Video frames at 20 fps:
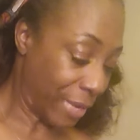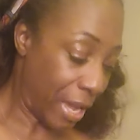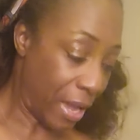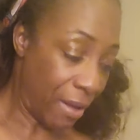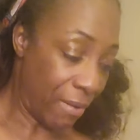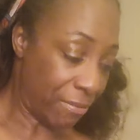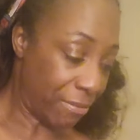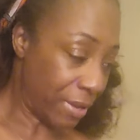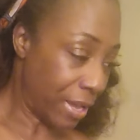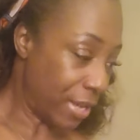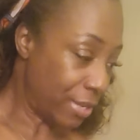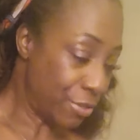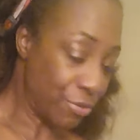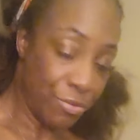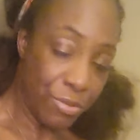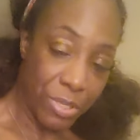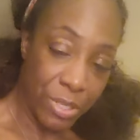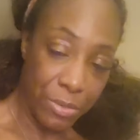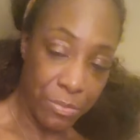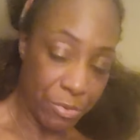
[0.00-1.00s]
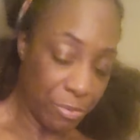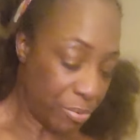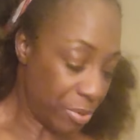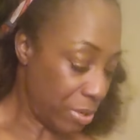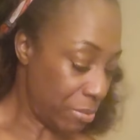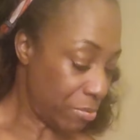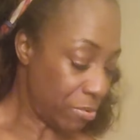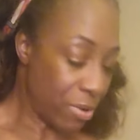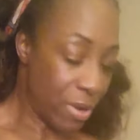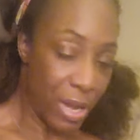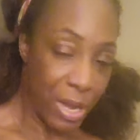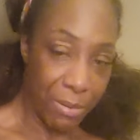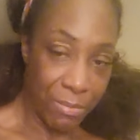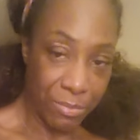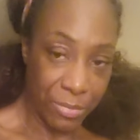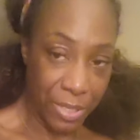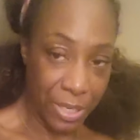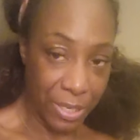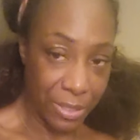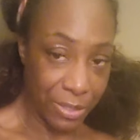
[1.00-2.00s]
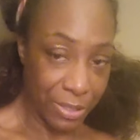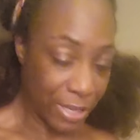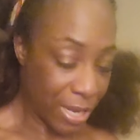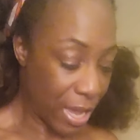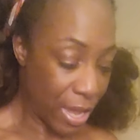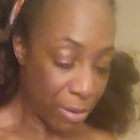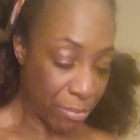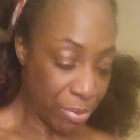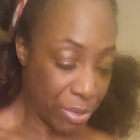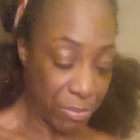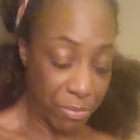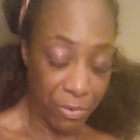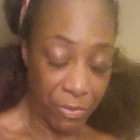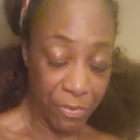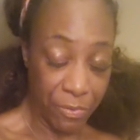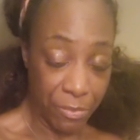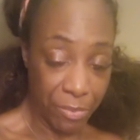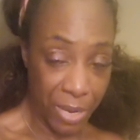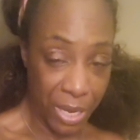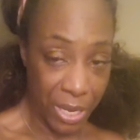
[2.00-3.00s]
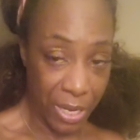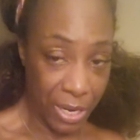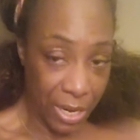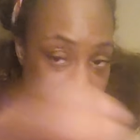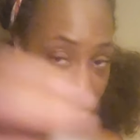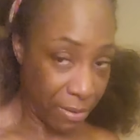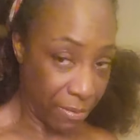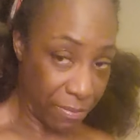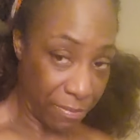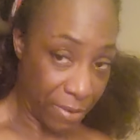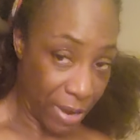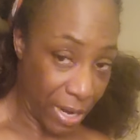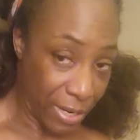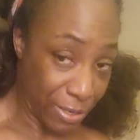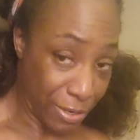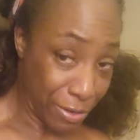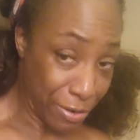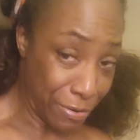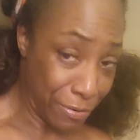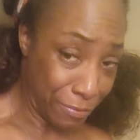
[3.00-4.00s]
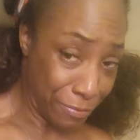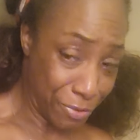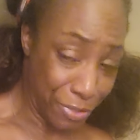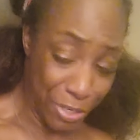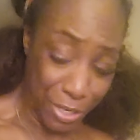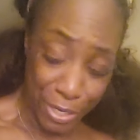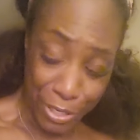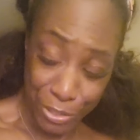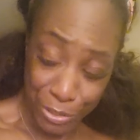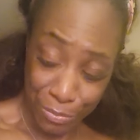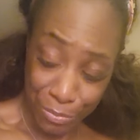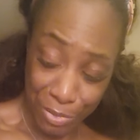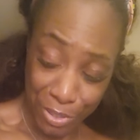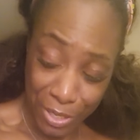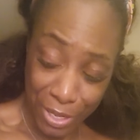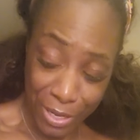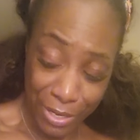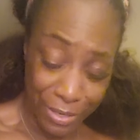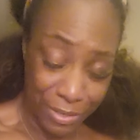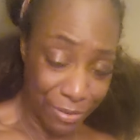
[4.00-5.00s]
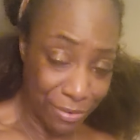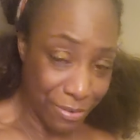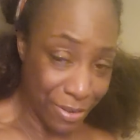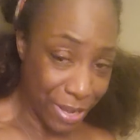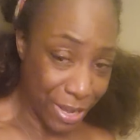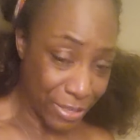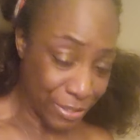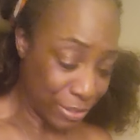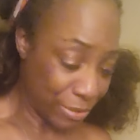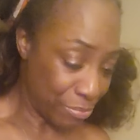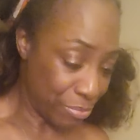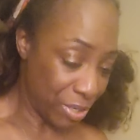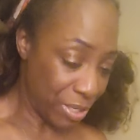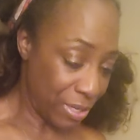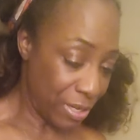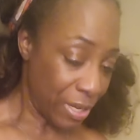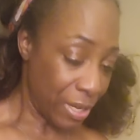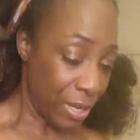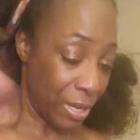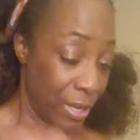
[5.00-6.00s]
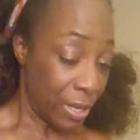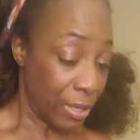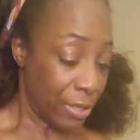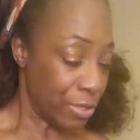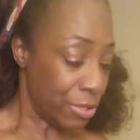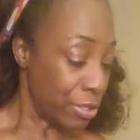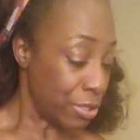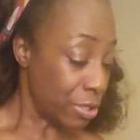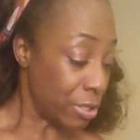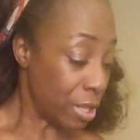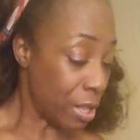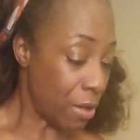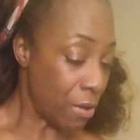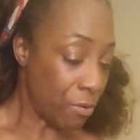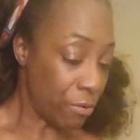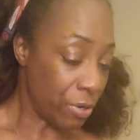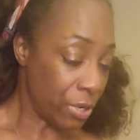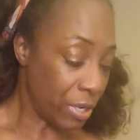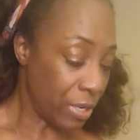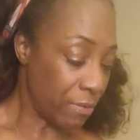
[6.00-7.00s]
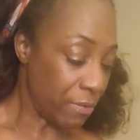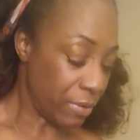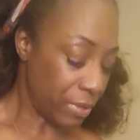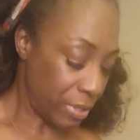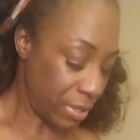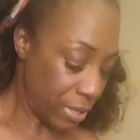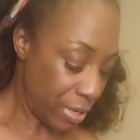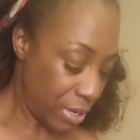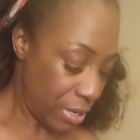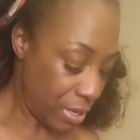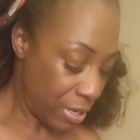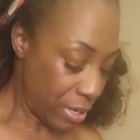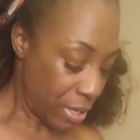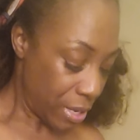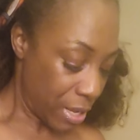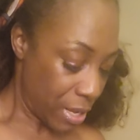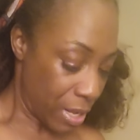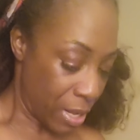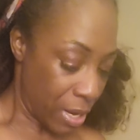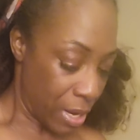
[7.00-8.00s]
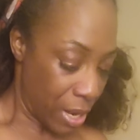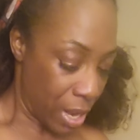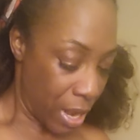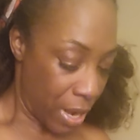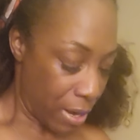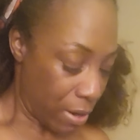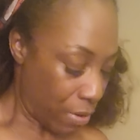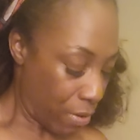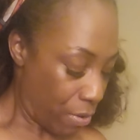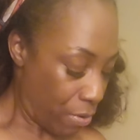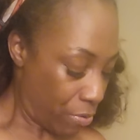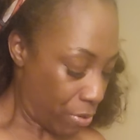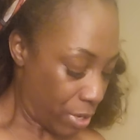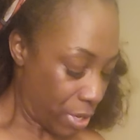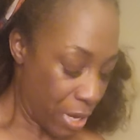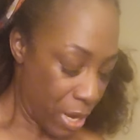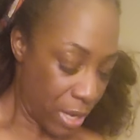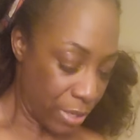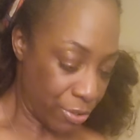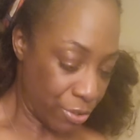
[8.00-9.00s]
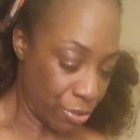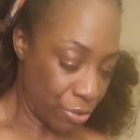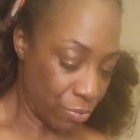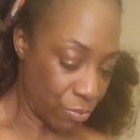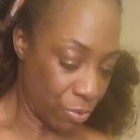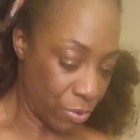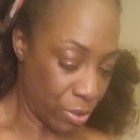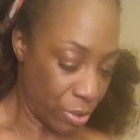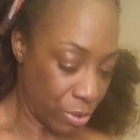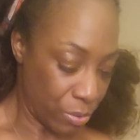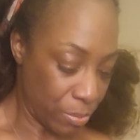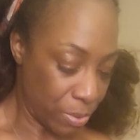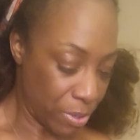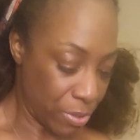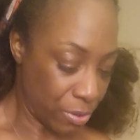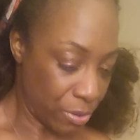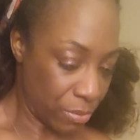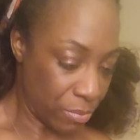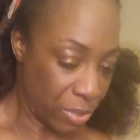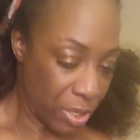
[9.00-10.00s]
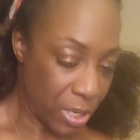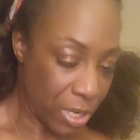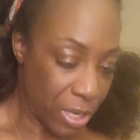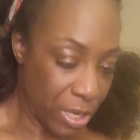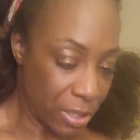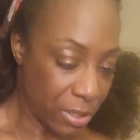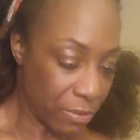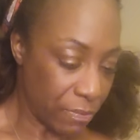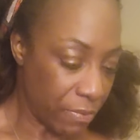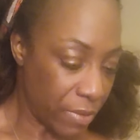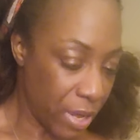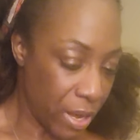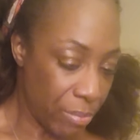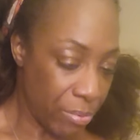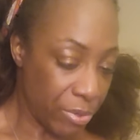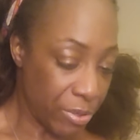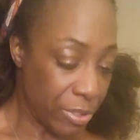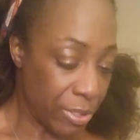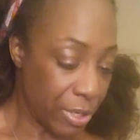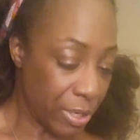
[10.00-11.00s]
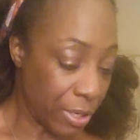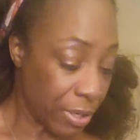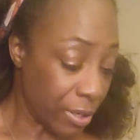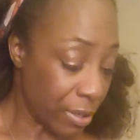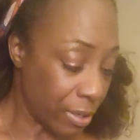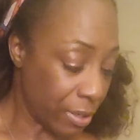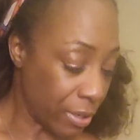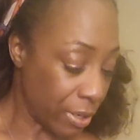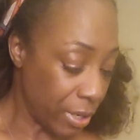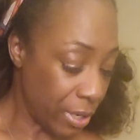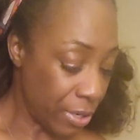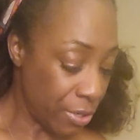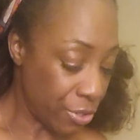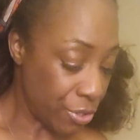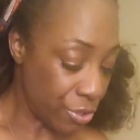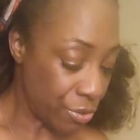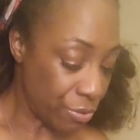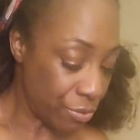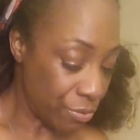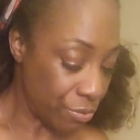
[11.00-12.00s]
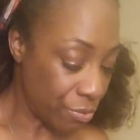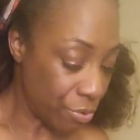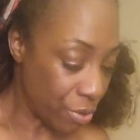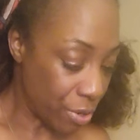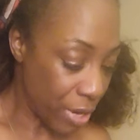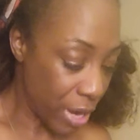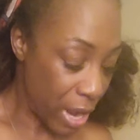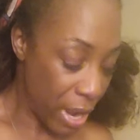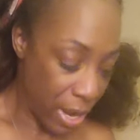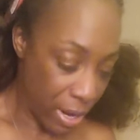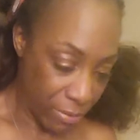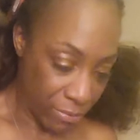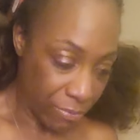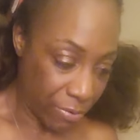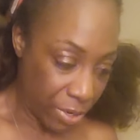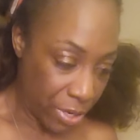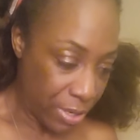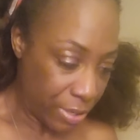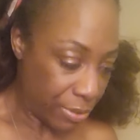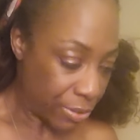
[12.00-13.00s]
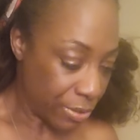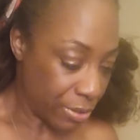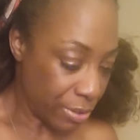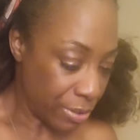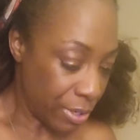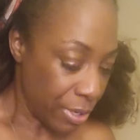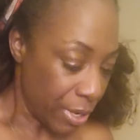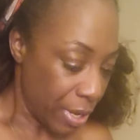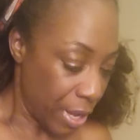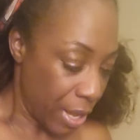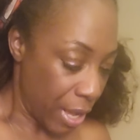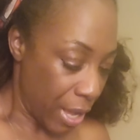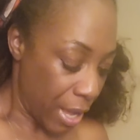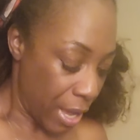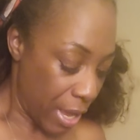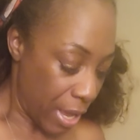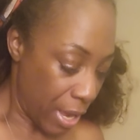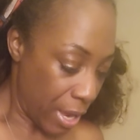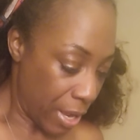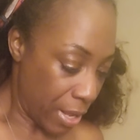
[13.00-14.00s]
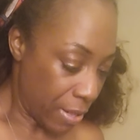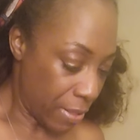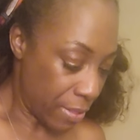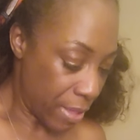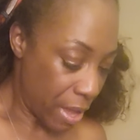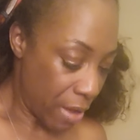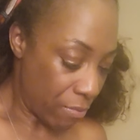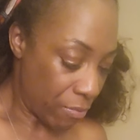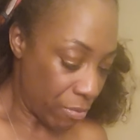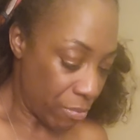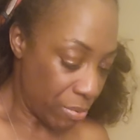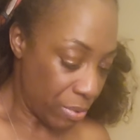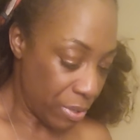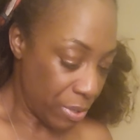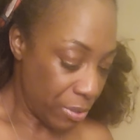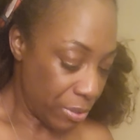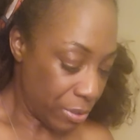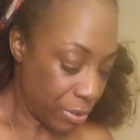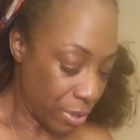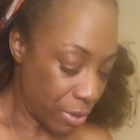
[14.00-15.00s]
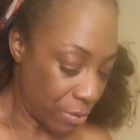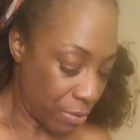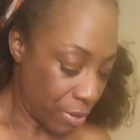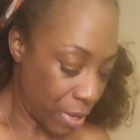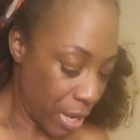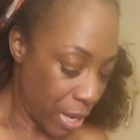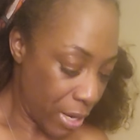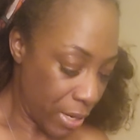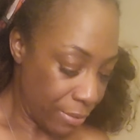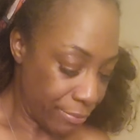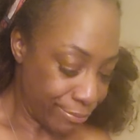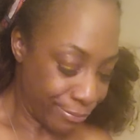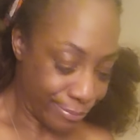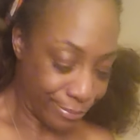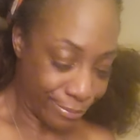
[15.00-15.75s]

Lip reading: how fast you sleep with people. I'm getting tired of people even making that a factor of judgment. Like, you got to be slow to even think, like, oh yeah, I just want this person because of that particular issue or that reason. And that will be so, like,